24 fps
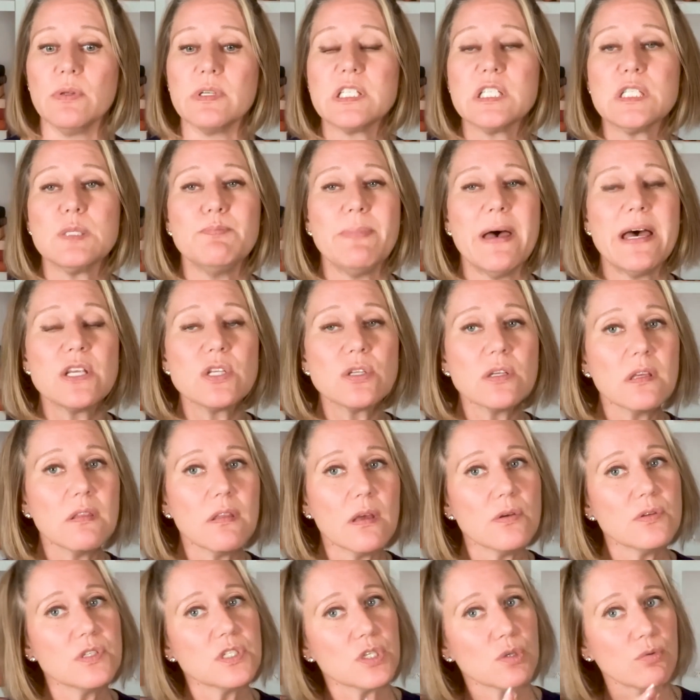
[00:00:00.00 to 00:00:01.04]
especially
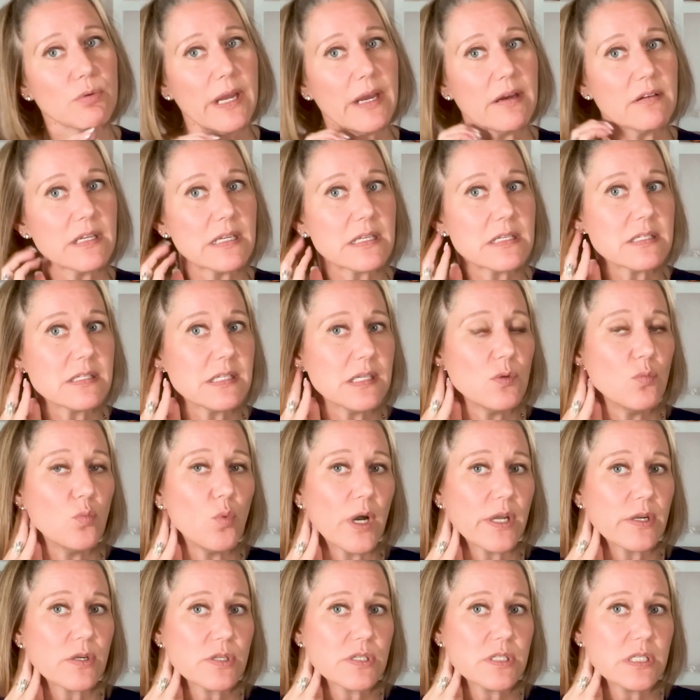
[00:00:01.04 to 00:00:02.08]
those surrounding C1
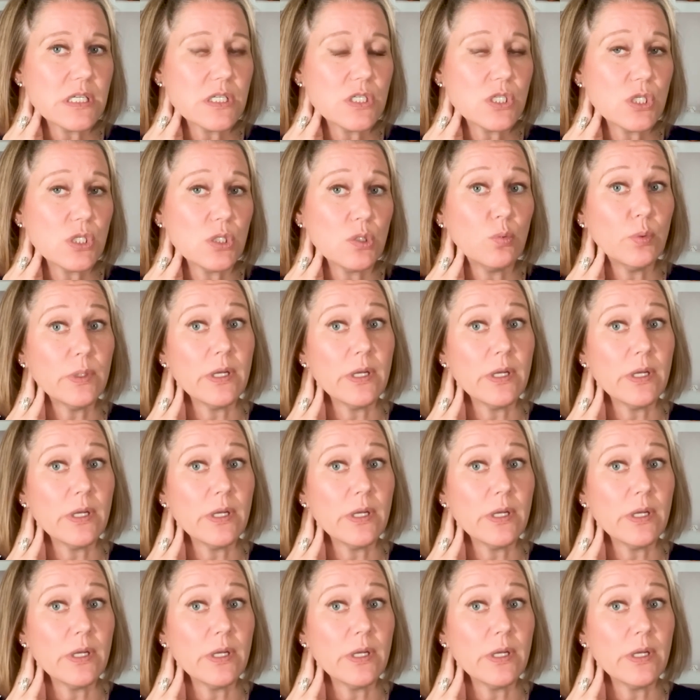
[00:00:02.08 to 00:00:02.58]
or C2,